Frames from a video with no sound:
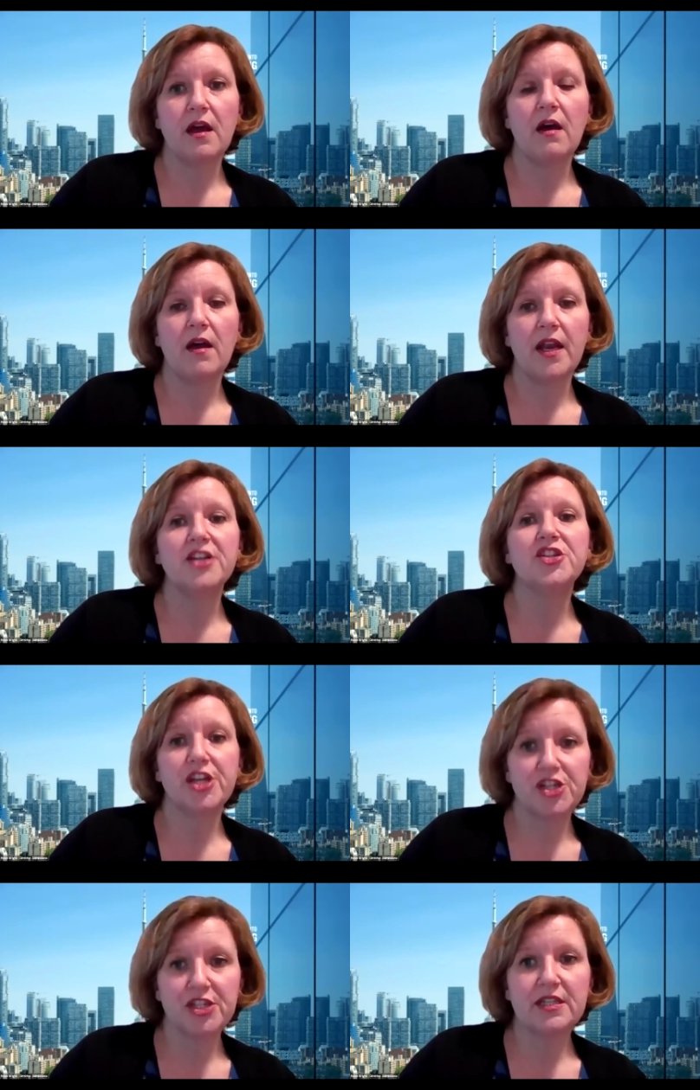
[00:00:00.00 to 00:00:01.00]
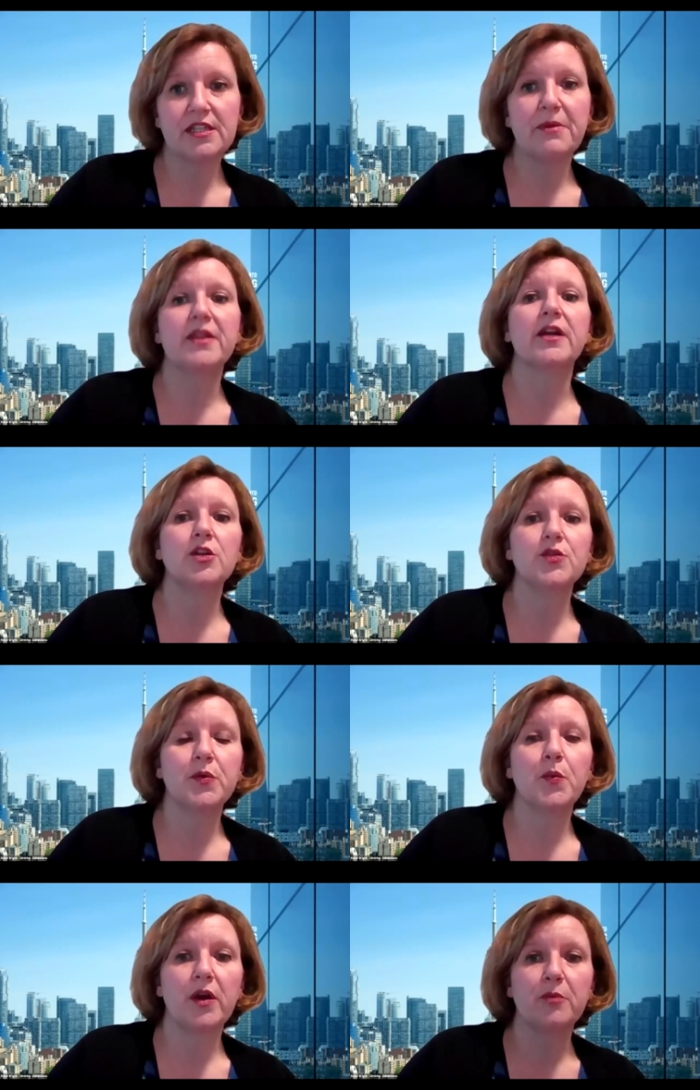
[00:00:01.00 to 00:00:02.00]
an education system in the country
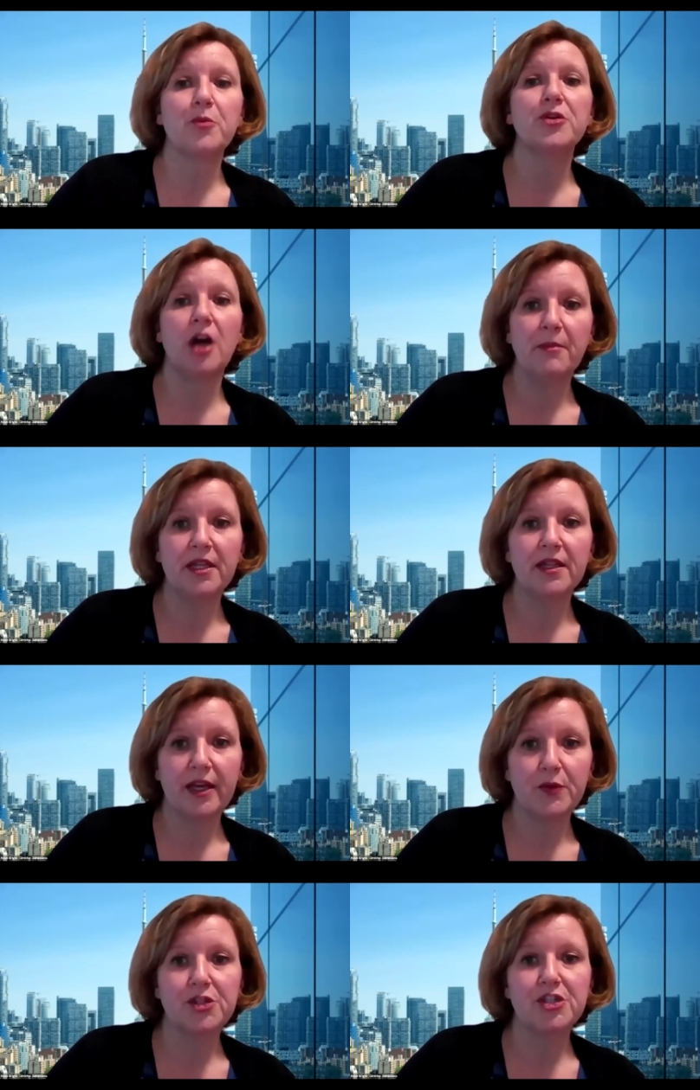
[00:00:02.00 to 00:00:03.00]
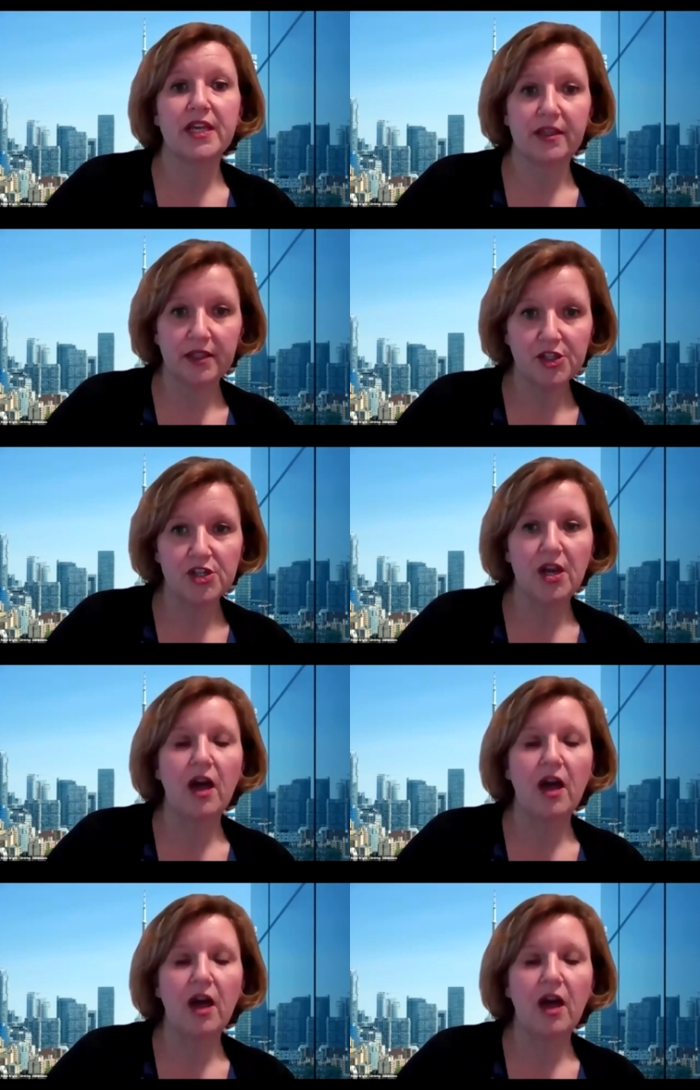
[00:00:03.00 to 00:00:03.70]
where the predominant language is English,